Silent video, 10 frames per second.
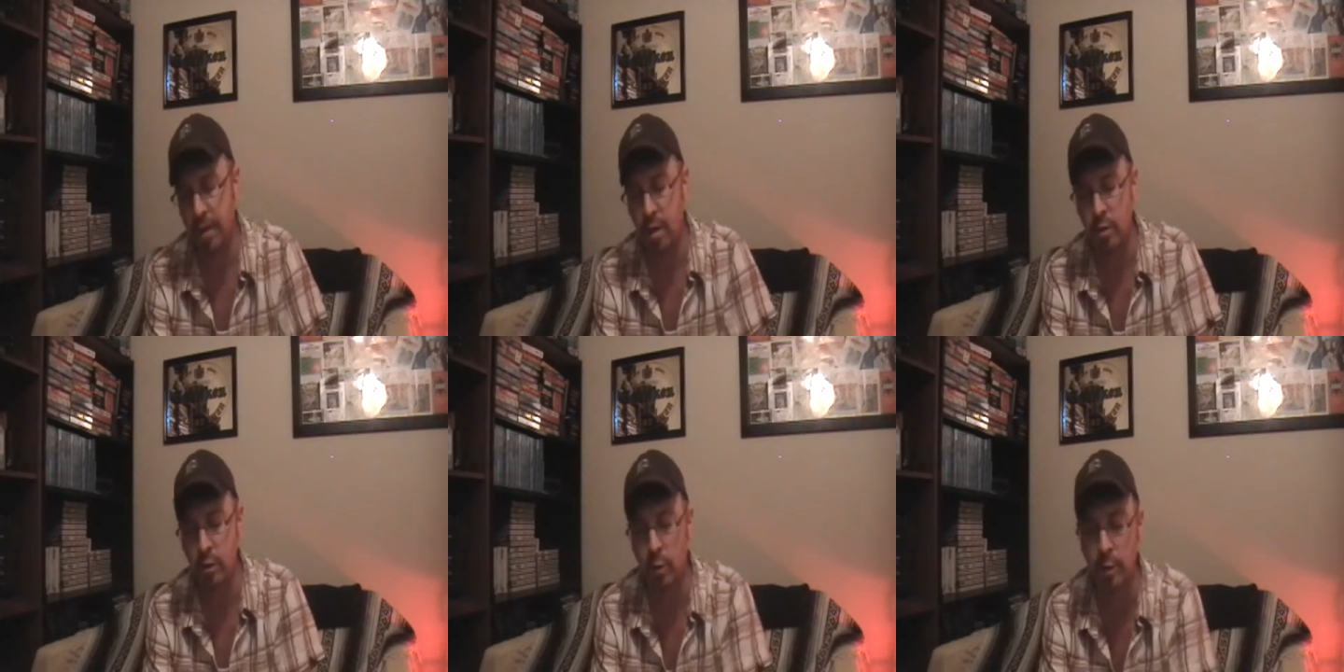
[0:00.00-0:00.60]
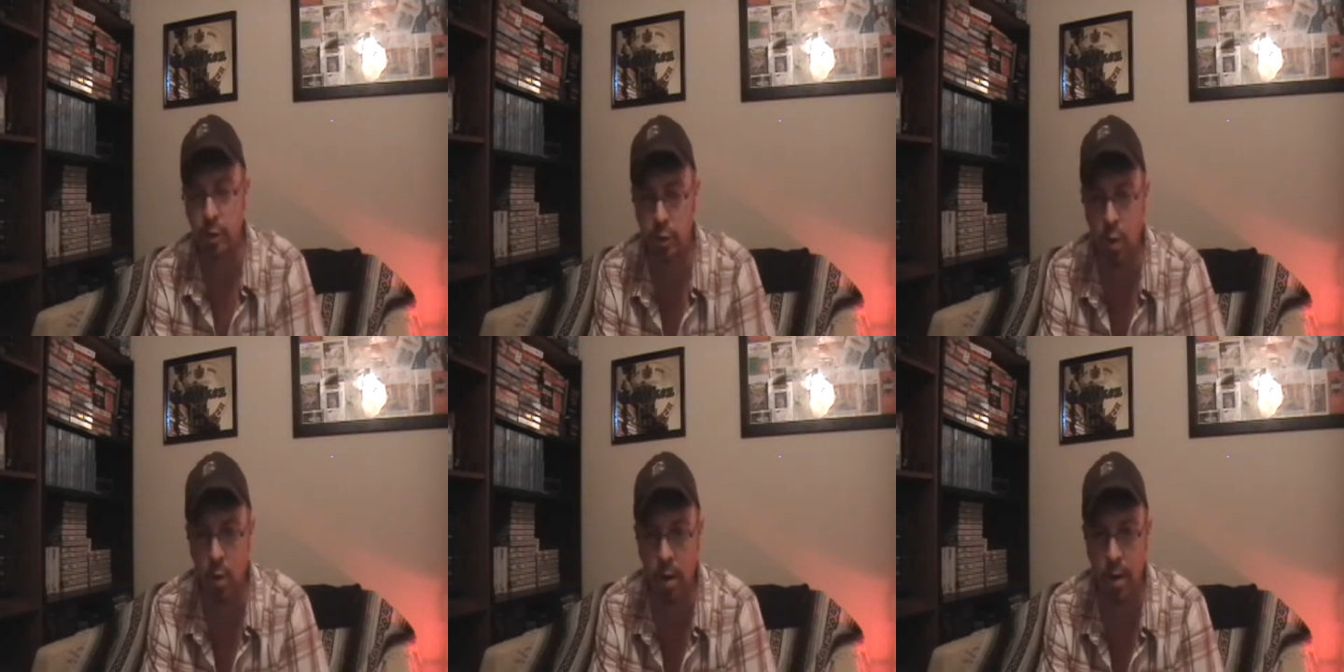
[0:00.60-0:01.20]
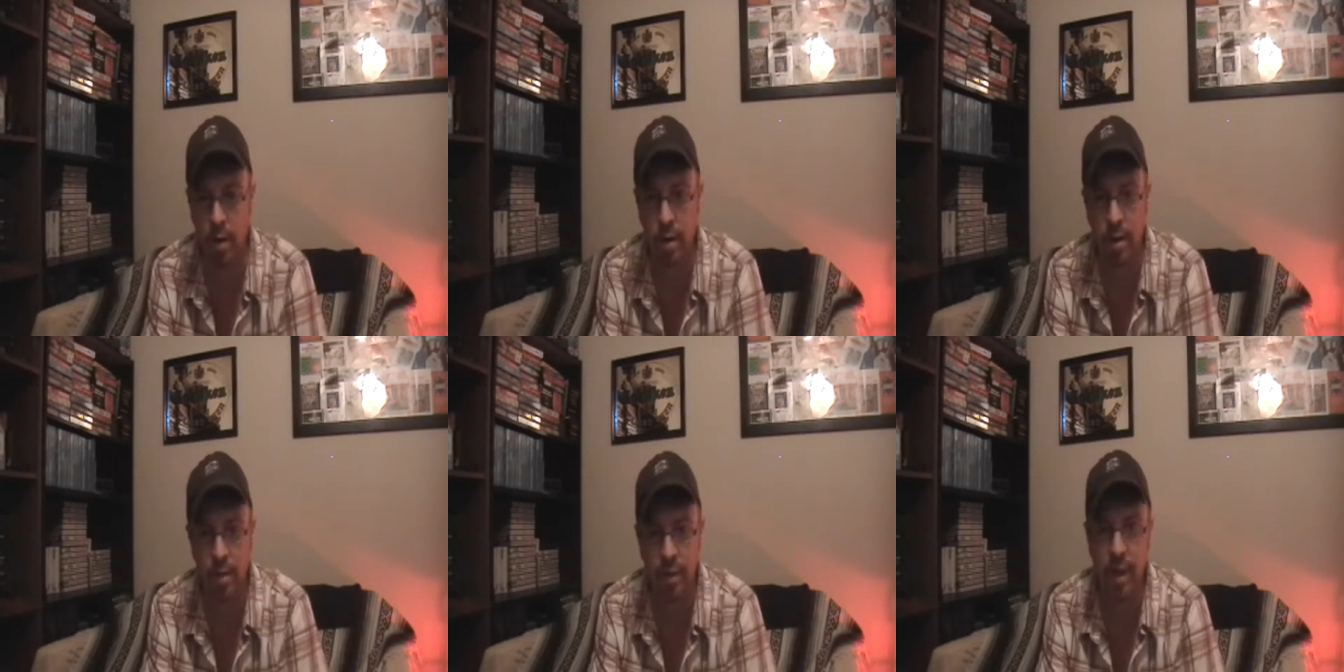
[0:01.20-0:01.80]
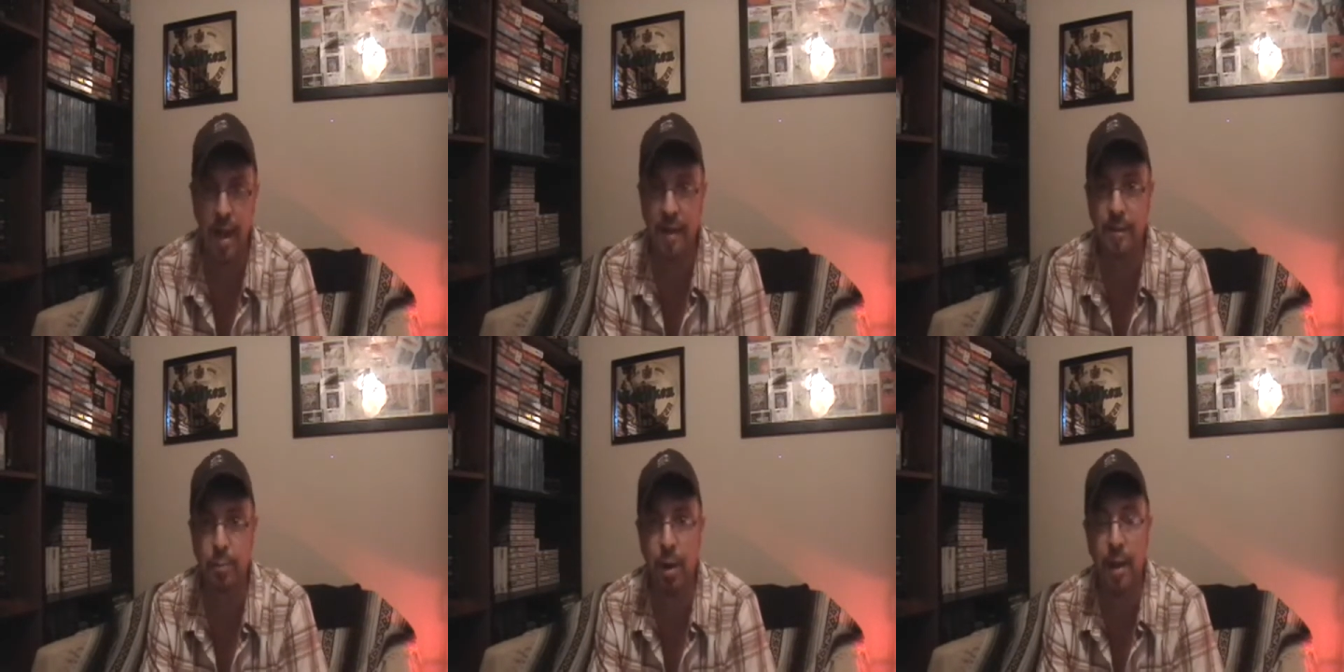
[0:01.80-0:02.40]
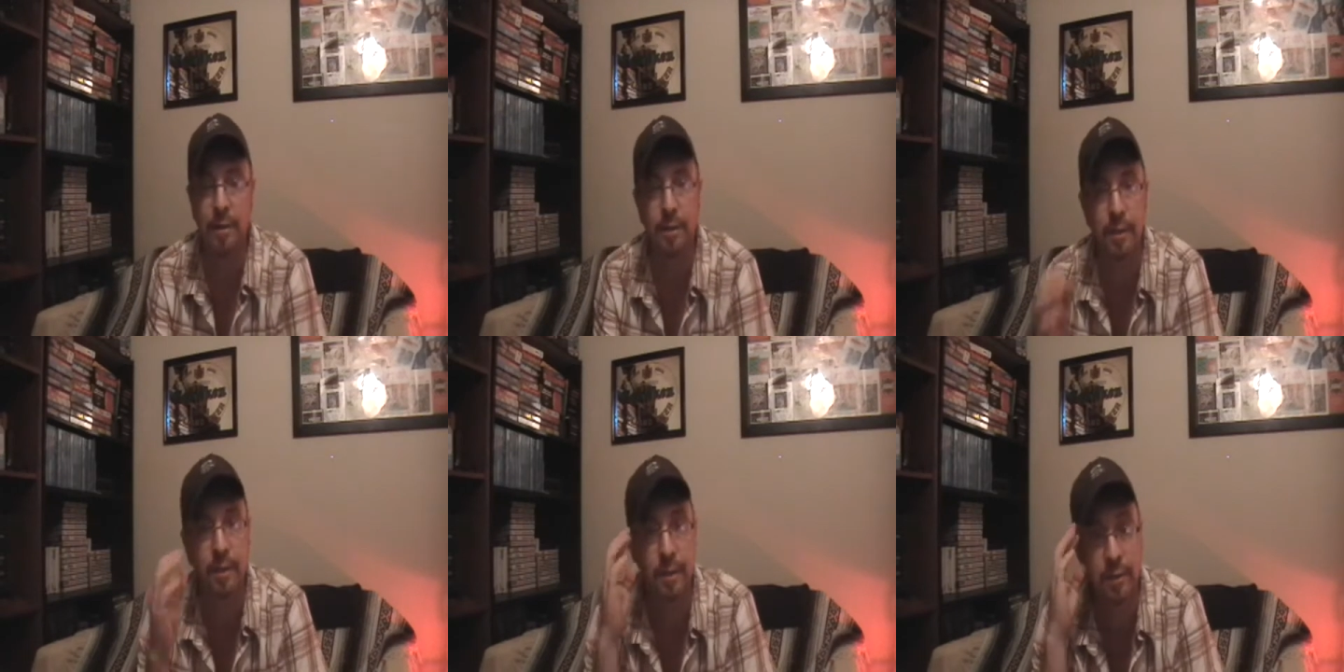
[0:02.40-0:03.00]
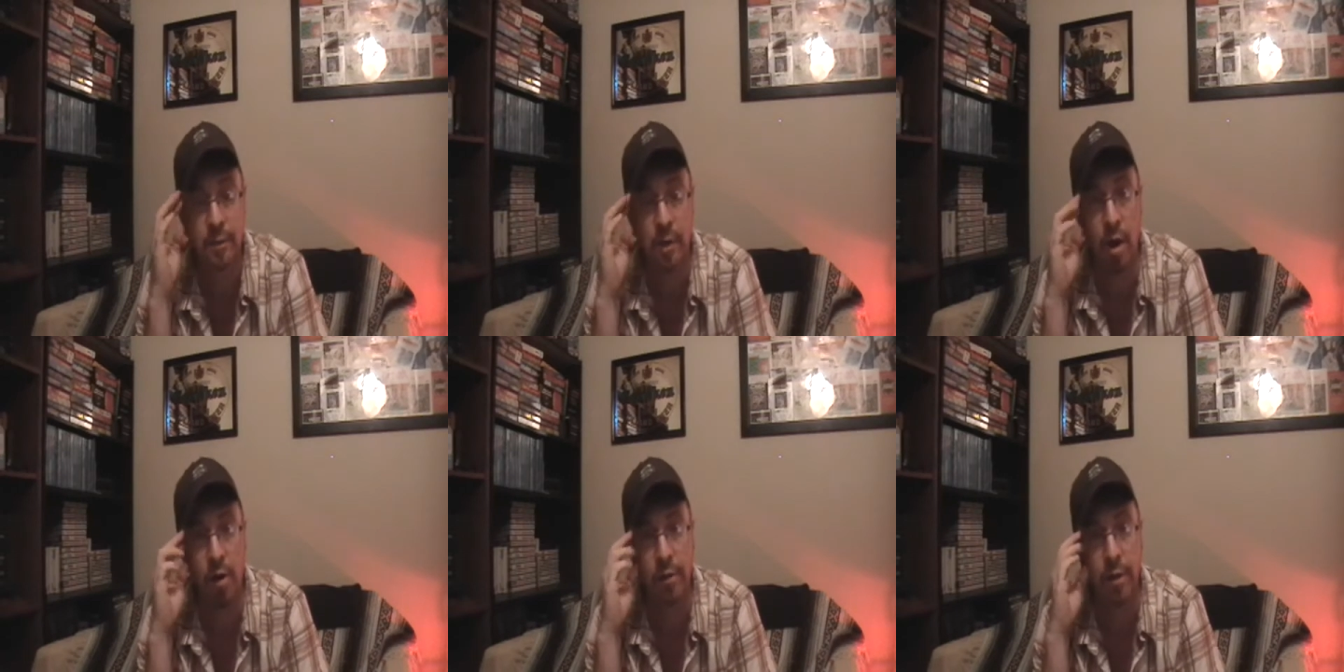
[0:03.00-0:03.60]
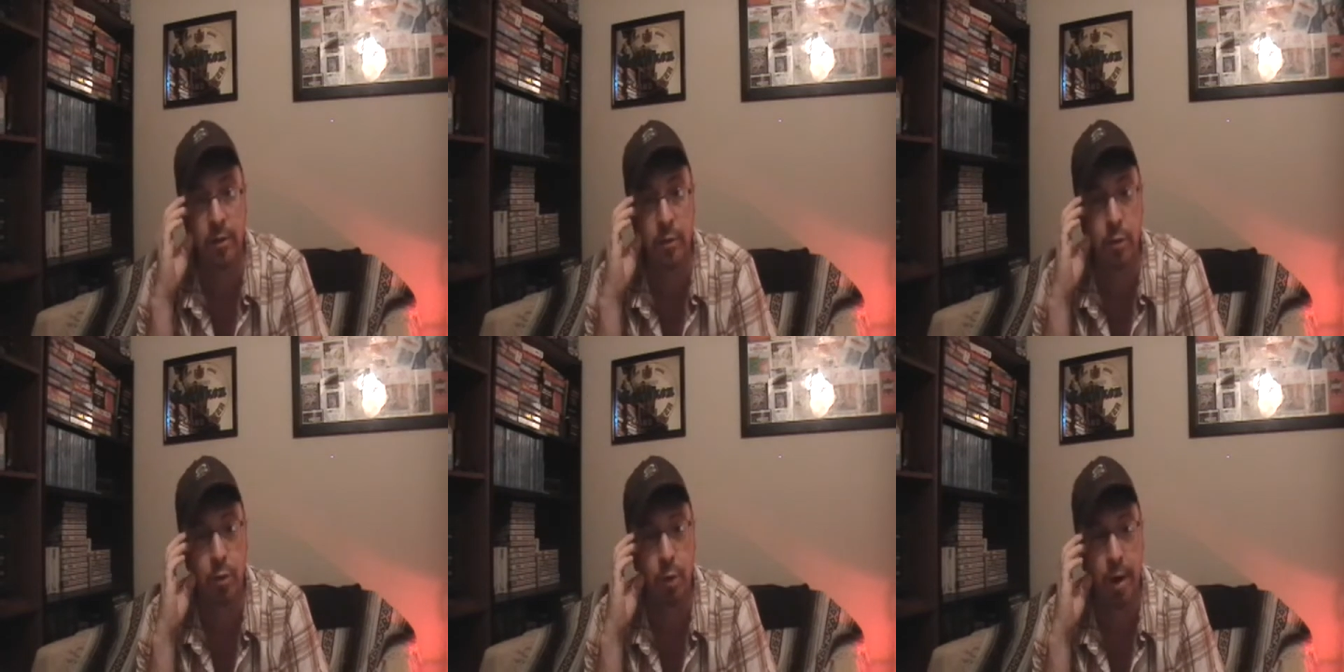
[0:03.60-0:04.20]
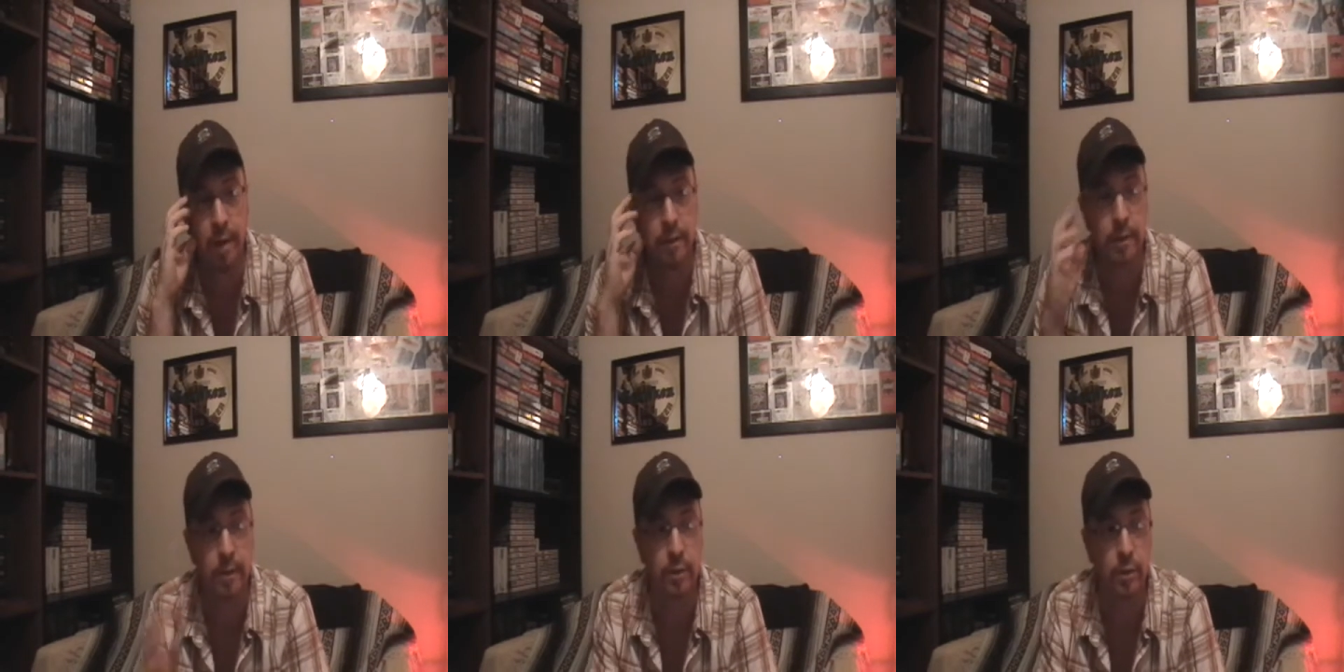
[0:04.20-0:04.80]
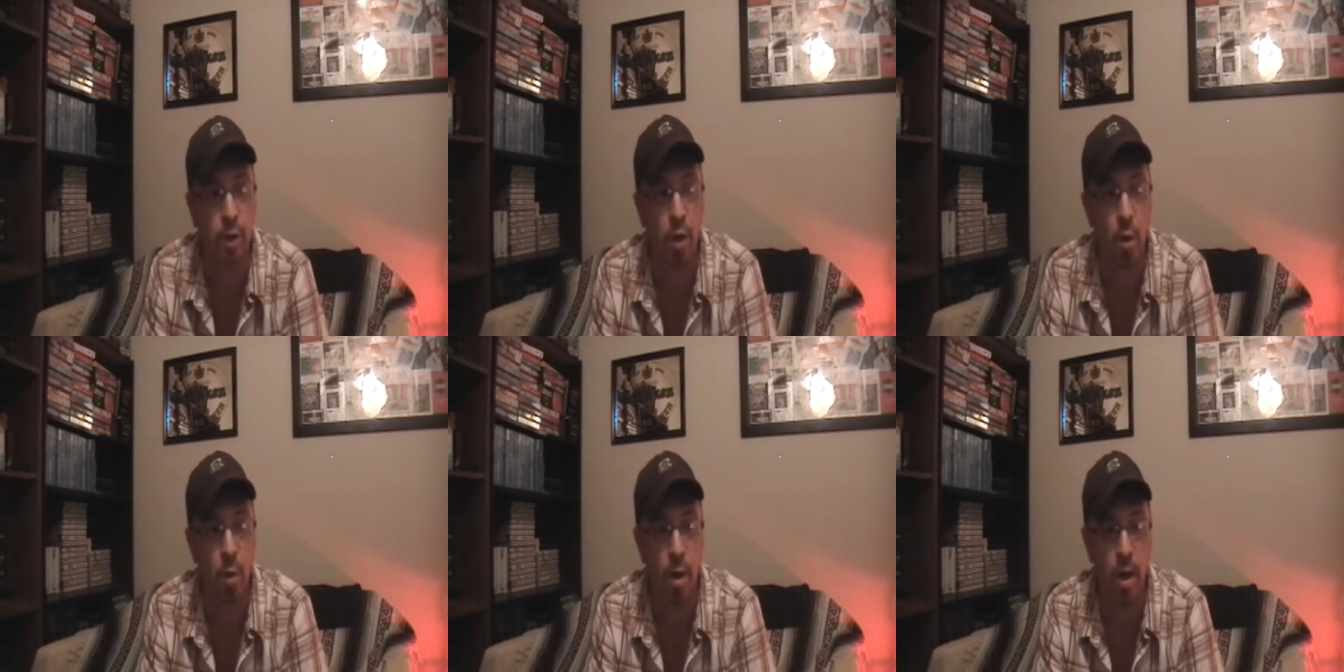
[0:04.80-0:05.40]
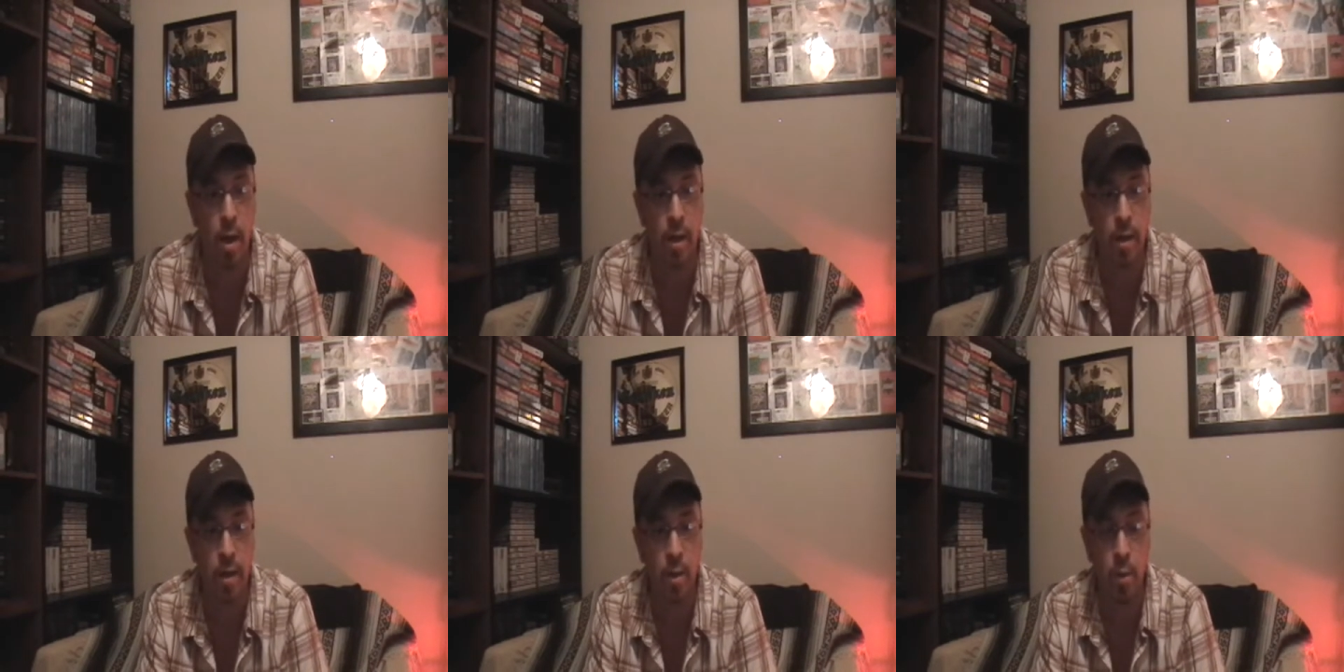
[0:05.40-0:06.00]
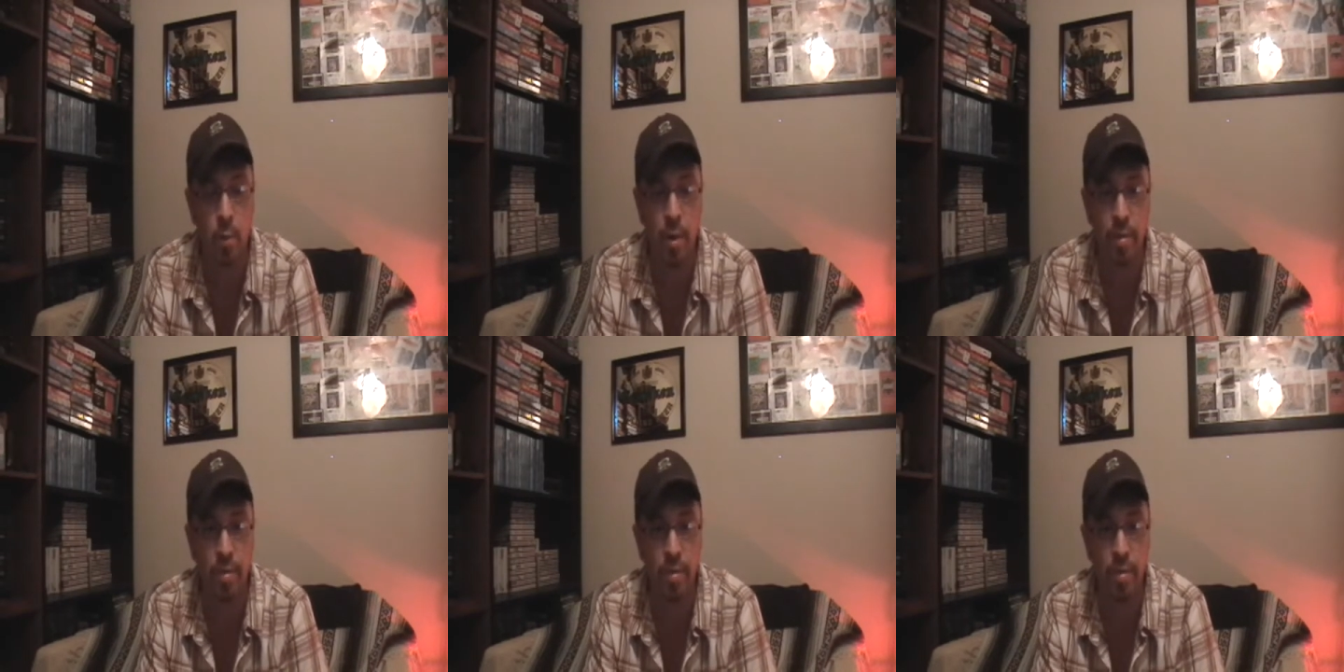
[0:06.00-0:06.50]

a long story short, the guy's prices are a little too crazy, so we went